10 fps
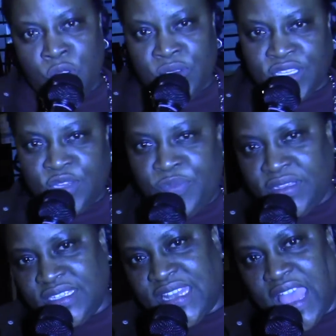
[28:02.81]
we was in the
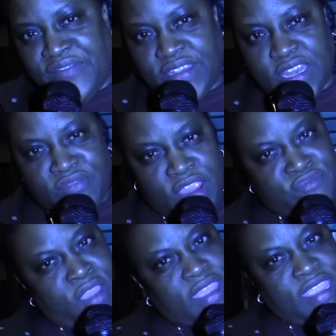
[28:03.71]
building live and direct
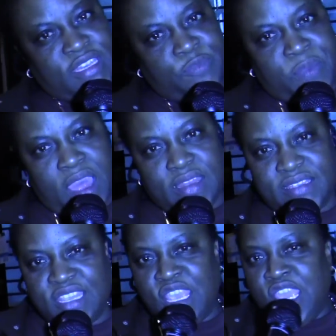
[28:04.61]
right here at the
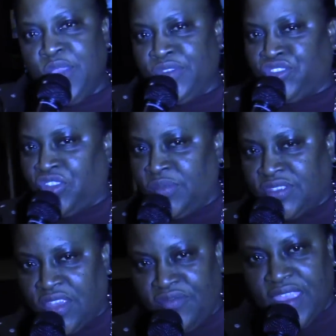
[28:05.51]
Palace. It was
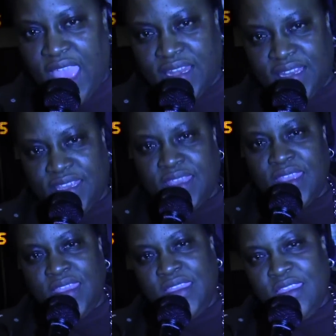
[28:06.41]
Dreams and Reality
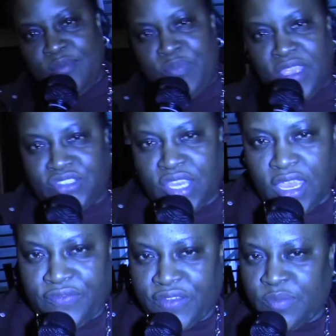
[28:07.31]
and Big
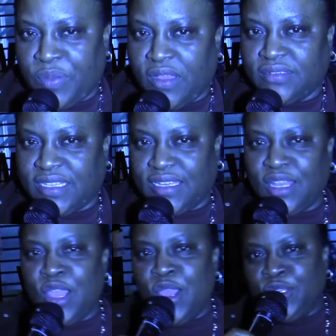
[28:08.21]
Chief in the
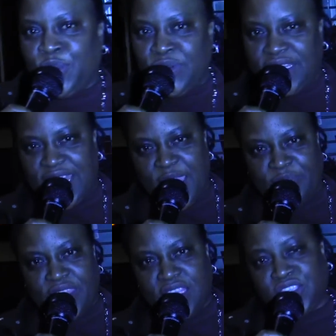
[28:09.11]
building doing the damn
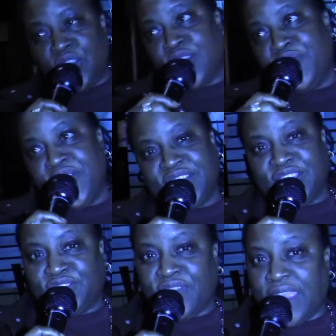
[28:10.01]
thing. Soca
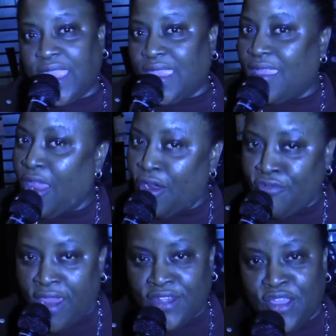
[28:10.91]
versus reggae
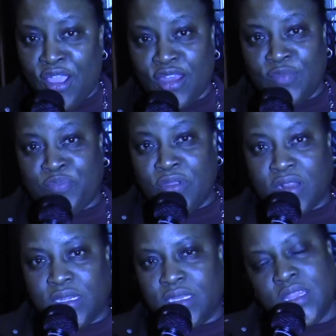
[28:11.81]
right in the heart of
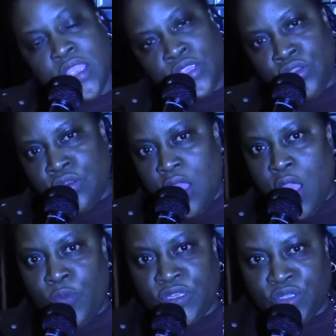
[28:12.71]
Brooklyn. You know
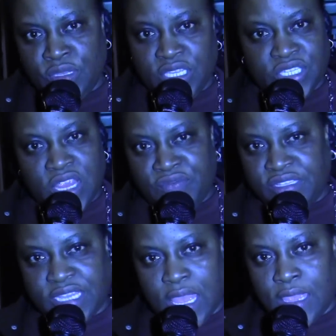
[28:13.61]
how we do each and every
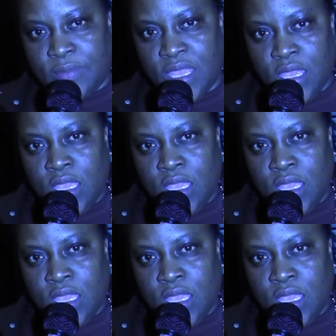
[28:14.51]
time.